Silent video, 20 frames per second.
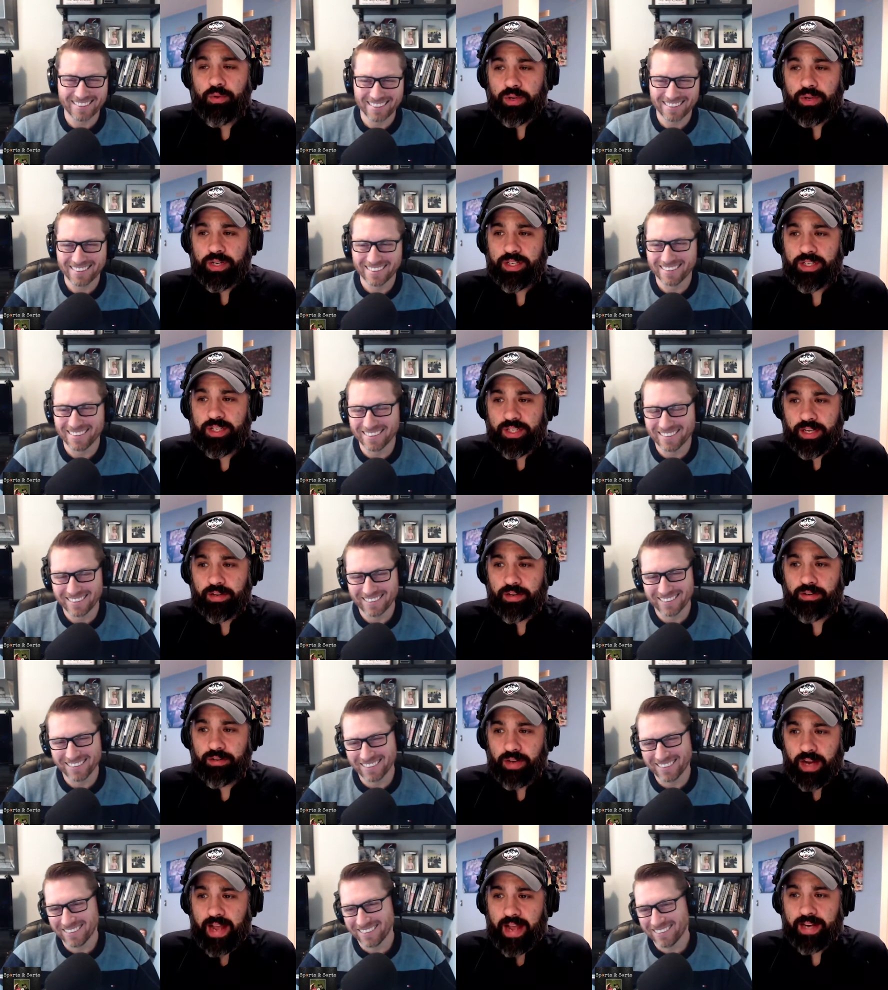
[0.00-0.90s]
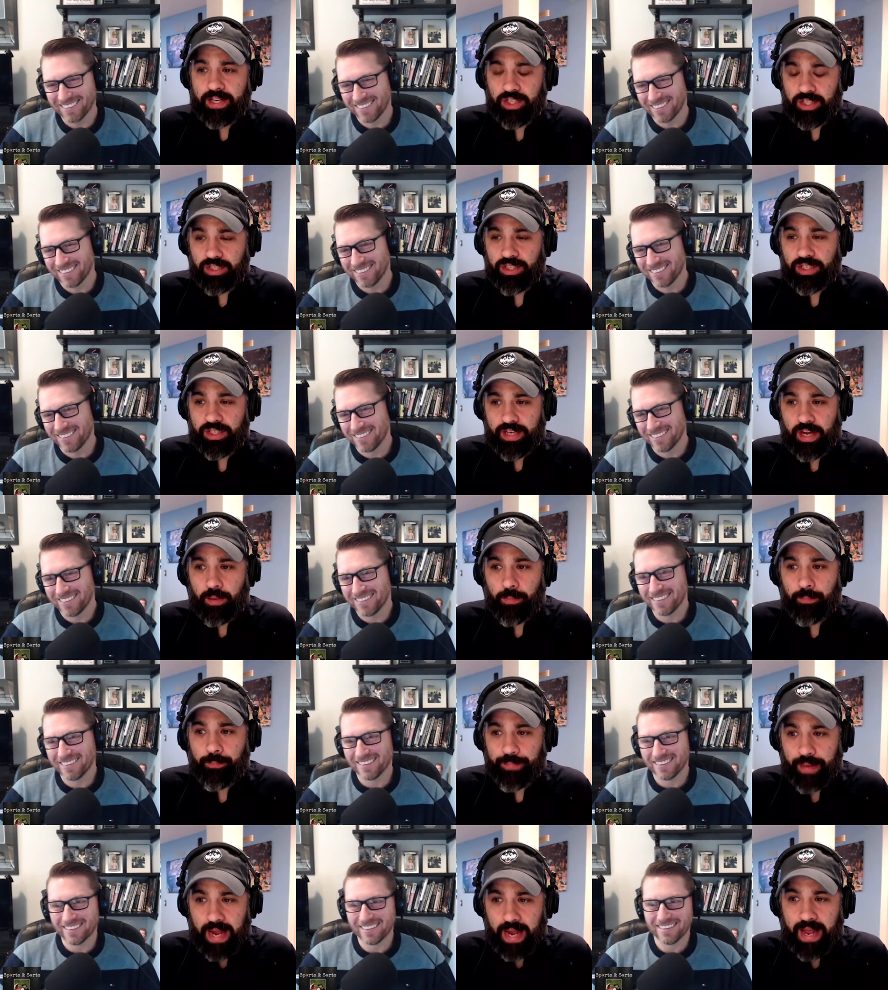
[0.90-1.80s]
Speaker 1: consider actually just
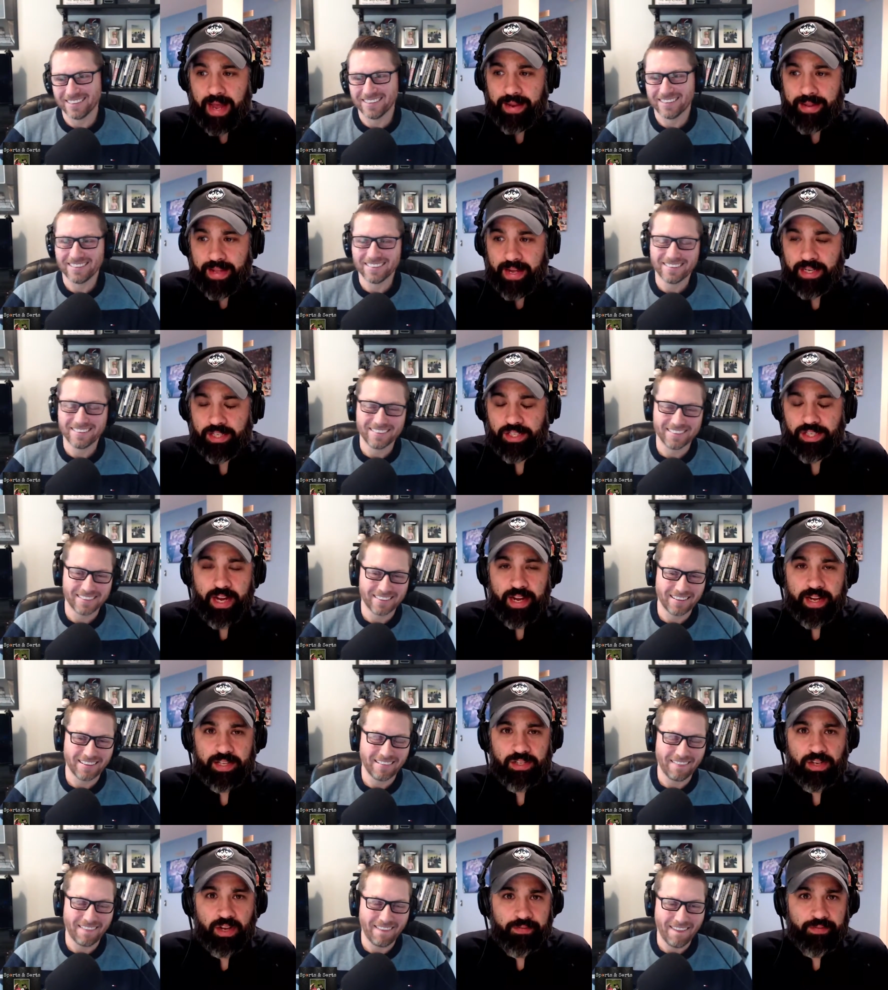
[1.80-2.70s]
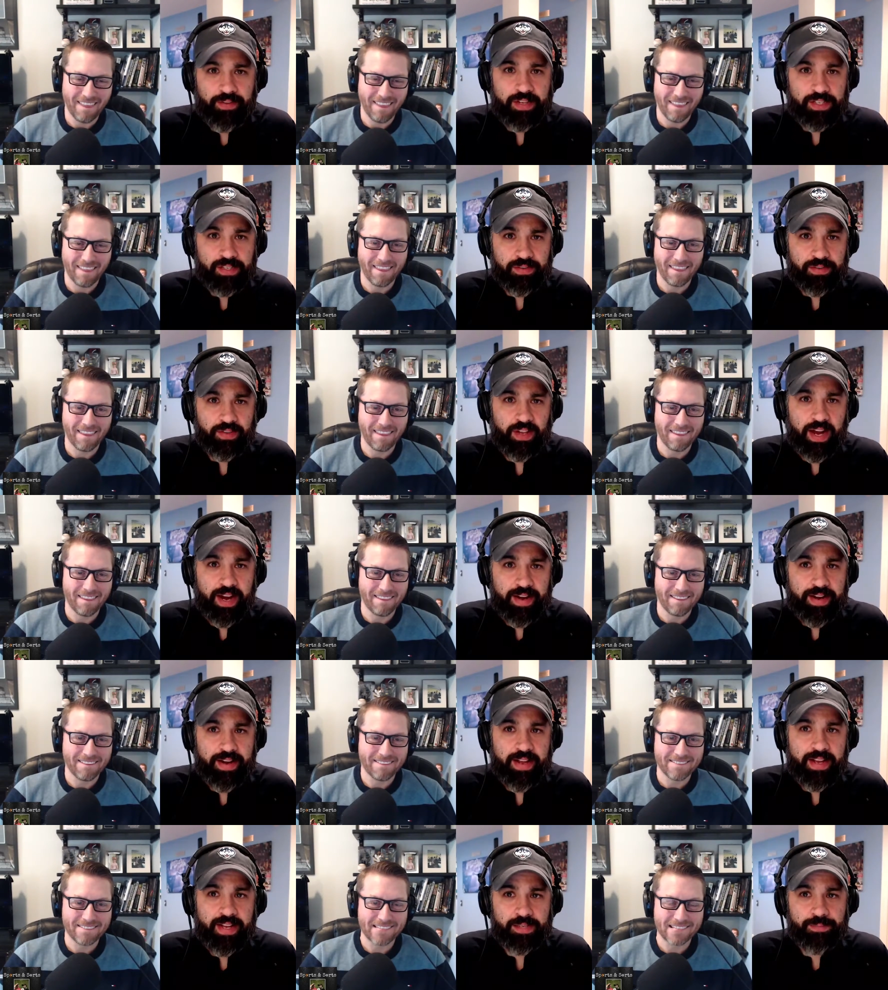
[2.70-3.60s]
how bad that Giants offensive
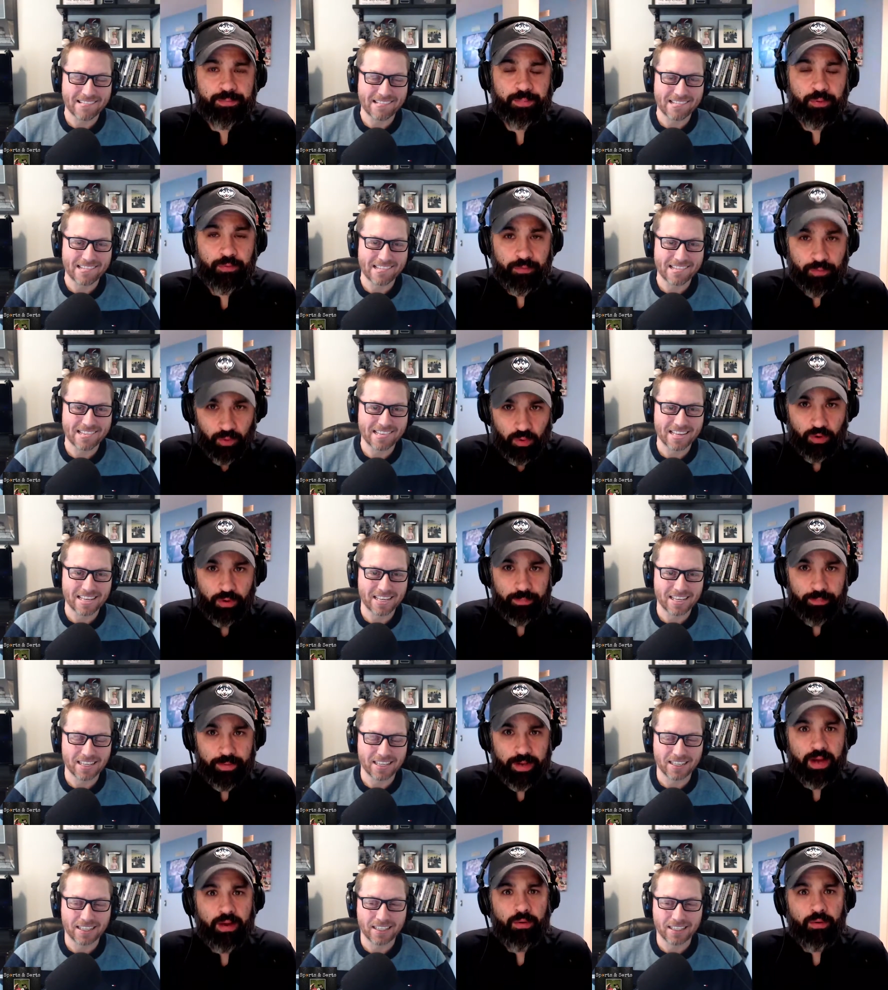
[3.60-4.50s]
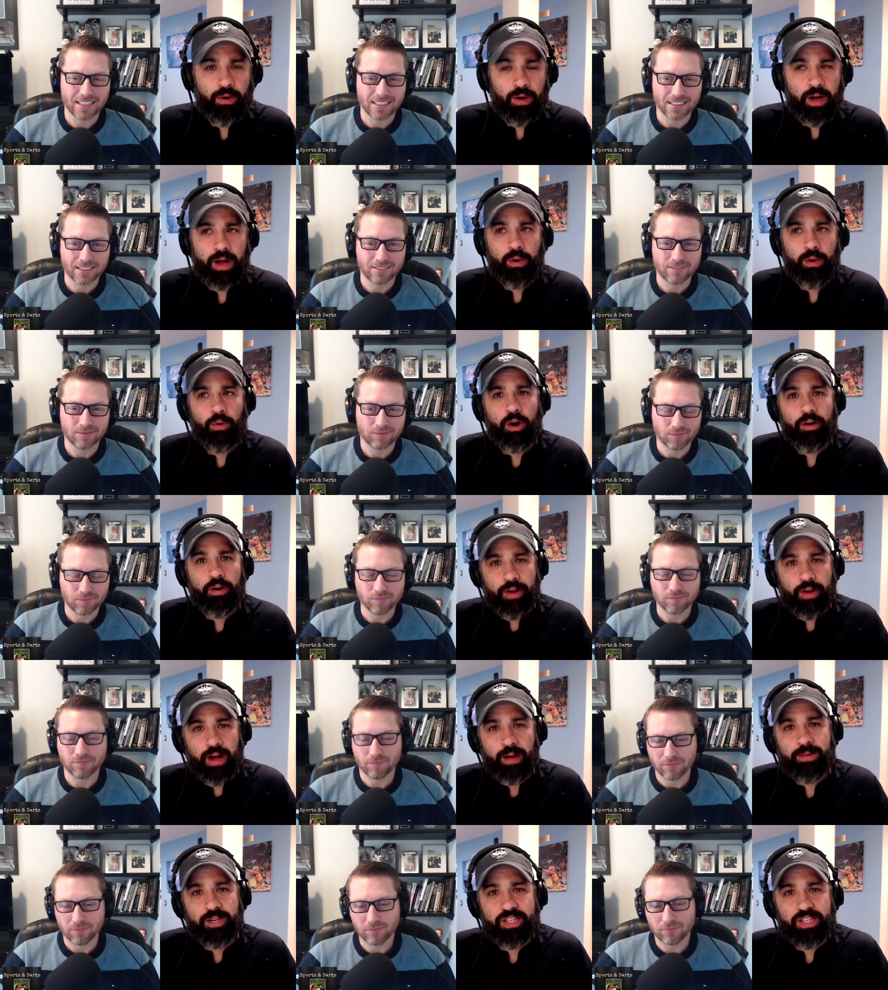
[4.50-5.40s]
line has performed,
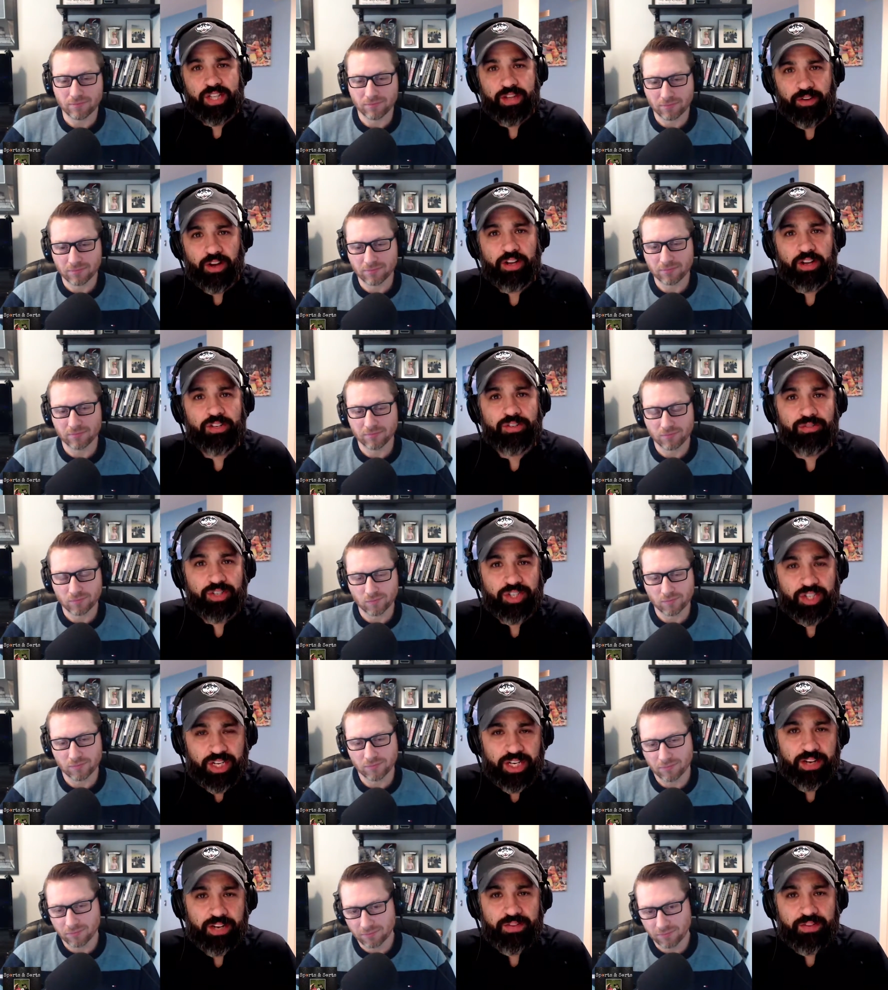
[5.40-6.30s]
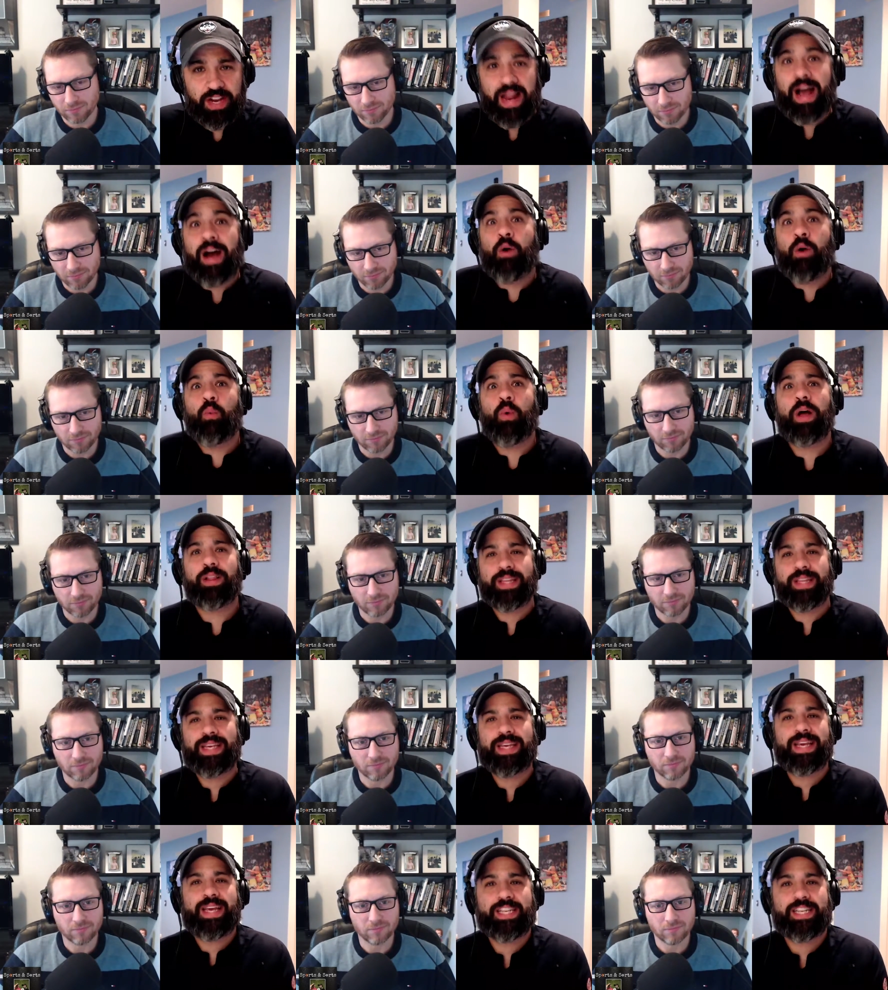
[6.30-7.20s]
how much they've underachieved, and how well
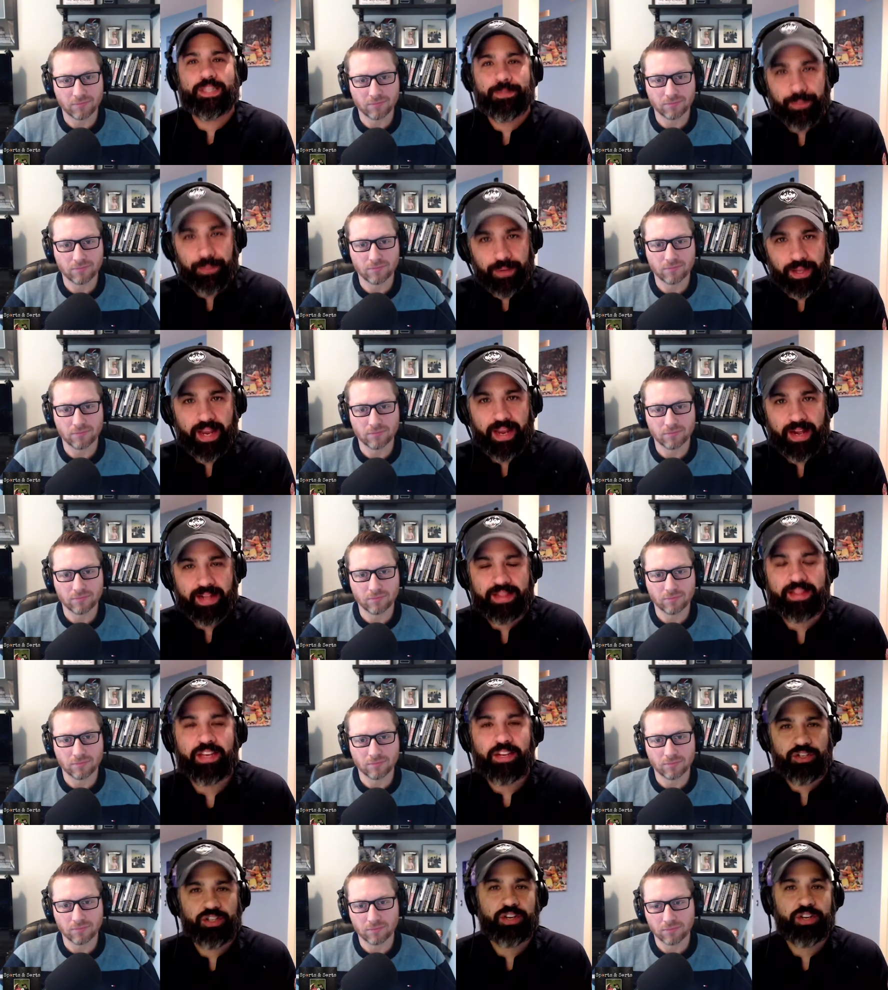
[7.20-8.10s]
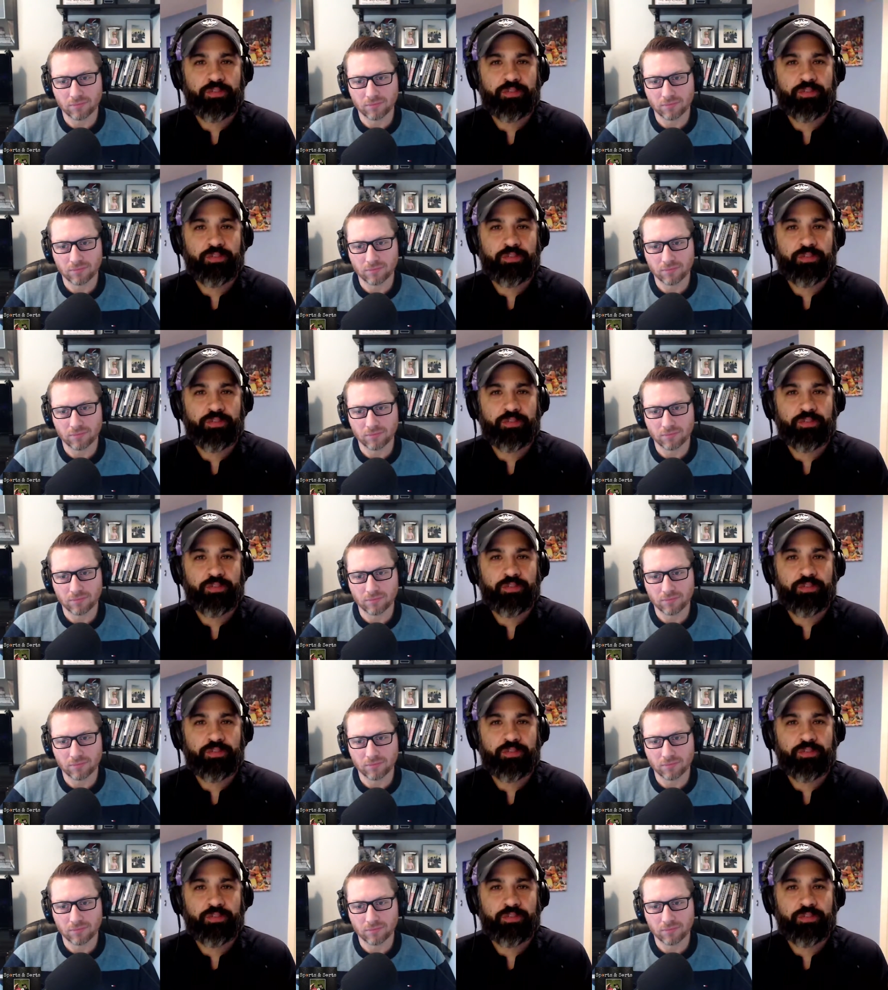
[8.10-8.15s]
he has played, I think you